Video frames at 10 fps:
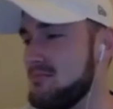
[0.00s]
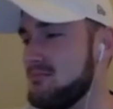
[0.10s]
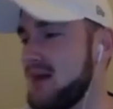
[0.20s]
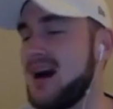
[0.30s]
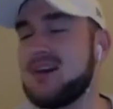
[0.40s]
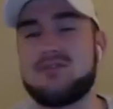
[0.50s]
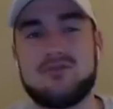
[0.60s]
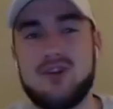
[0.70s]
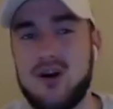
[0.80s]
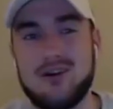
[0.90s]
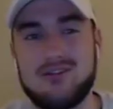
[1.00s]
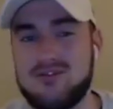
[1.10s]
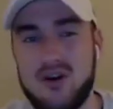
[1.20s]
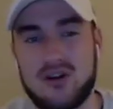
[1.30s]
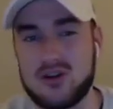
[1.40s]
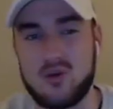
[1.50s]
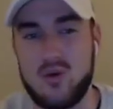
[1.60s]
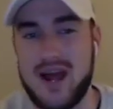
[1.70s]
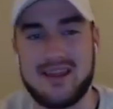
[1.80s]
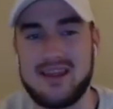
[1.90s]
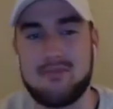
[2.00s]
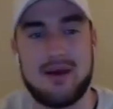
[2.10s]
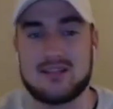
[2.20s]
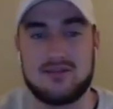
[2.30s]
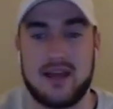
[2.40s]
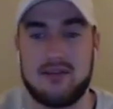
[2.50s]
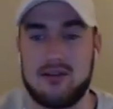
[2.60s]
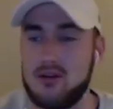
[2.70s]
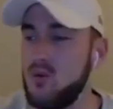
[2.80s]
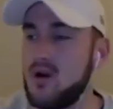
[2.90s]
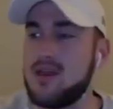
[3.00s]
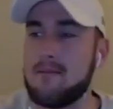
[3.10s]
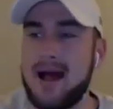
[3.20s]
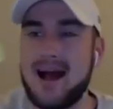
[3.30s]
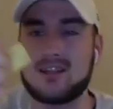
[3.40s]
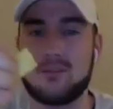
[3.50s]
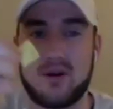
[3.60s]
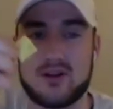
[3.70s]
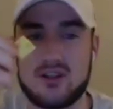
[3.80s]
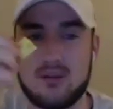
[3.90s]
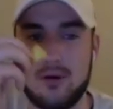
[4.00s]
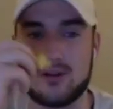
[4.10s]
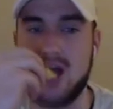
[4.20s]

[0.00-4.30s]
by far and away the best flavor, the one that packed the punch the most.